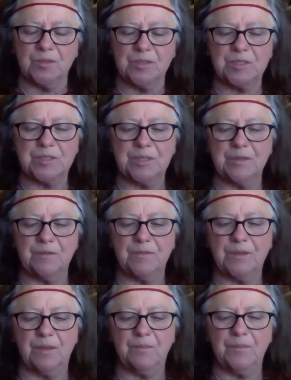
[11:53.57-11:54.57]
instead of
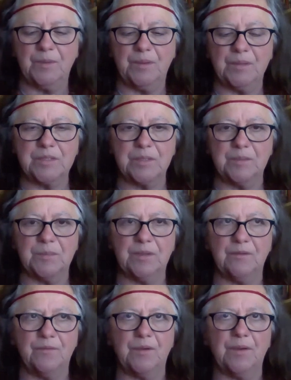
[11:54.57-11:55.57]
them being
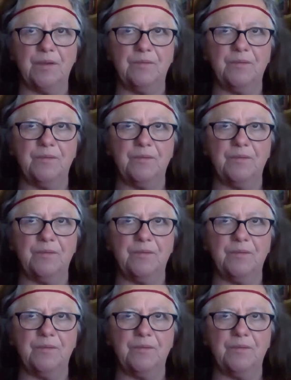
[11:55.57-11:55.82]
something very,